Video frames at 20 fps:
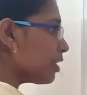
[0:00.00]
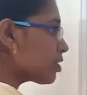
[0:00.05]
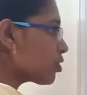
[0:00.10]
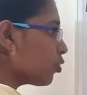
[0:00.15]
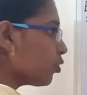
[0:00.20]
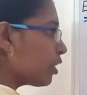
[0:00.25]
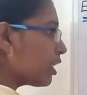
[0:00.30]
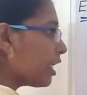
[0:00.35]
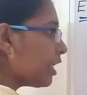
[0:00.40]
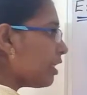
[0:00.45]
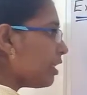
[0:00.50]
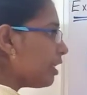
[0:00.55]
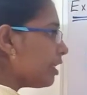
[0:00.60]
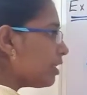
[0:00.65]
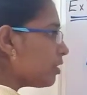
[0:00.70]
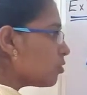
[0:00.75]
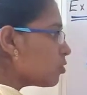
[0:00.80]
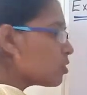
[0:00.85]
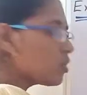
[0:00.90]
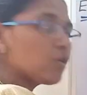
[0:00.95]
So 10
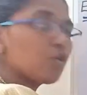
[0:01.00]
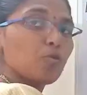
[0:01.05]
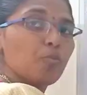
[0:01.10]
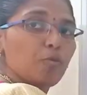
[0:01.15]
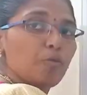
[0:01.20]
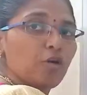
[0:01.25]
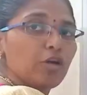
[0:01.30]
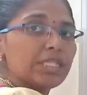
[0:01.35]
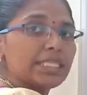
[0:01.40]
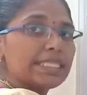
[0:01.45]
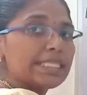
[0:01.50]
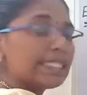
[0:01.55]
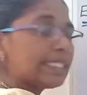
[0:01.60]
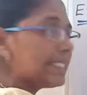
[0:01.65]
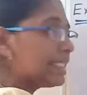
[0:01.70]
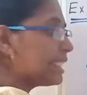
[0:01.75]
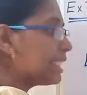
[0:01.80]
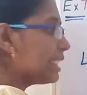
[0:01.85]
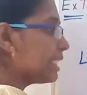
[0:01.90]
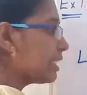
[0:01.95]
into
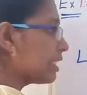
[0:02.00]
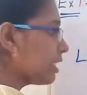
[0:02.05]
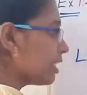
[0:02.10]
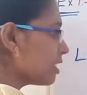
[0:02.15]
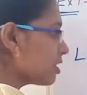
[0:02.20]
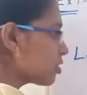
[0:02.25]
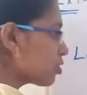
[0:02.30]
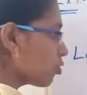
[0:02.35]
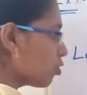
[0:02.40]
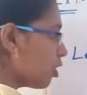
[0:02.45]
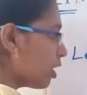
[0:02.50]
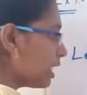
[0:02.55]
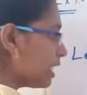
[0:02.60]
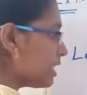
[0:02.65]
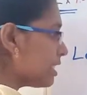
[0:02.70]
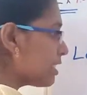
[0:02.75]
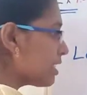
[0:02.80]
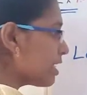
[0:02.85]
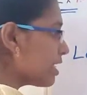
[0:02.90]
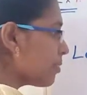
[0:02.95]
0.333 and so on
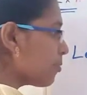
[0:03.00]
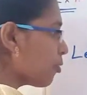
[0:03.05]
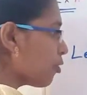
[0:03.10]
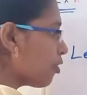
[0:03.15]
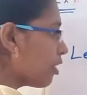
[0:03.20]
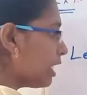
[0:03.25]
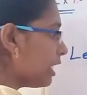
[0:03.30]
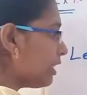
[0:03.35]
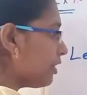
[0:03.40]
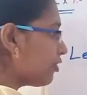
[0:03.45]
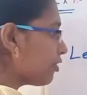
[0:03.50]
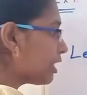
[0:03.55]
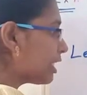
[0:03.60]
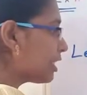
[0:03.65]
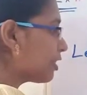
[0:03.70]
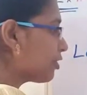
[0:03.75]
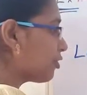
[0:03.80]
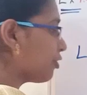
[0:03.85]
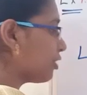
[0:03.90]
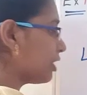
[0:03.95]
is
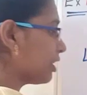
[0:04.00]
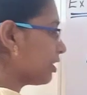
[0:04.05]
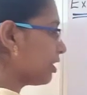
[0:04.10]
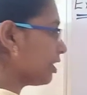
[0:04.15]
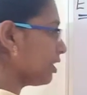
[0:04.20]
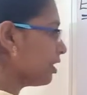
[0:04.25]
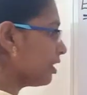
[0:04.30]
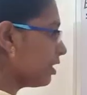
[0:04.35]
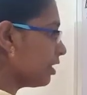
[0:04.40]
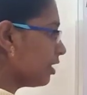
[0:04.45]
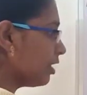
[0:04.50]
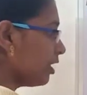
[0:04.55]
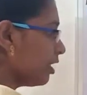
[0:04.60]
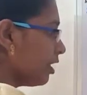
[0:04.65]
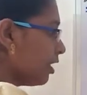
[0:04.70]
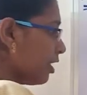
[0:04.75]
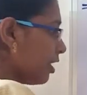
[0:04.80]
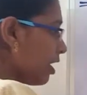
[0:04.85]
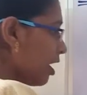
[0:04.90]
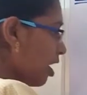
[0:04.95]
3.333.
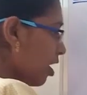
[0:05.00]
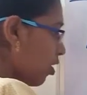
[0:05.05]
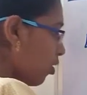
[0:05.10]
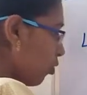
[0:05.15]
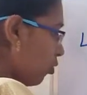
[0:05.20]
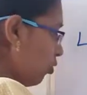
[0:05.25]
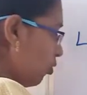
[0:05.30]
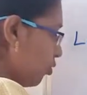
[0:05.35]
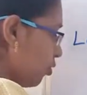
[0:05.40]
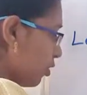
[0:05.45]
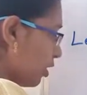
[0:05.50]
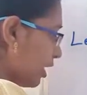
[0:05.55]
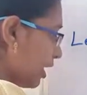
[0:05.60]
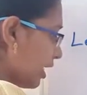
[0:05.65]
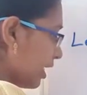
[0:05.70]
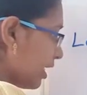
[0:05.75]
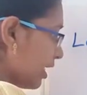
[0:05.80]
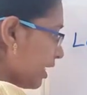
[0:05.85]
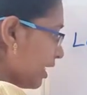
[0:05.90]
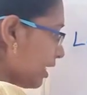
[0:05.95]
Now
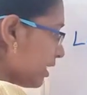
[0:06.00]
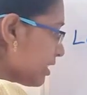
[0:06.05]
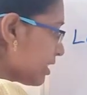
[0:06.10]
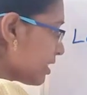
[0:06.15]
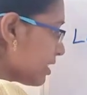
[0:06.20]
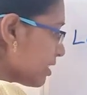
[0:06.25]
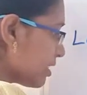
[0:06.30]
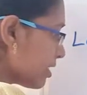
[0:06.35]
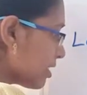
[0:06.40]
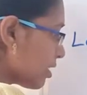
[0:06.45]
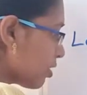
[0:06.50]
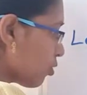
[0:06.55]
10x is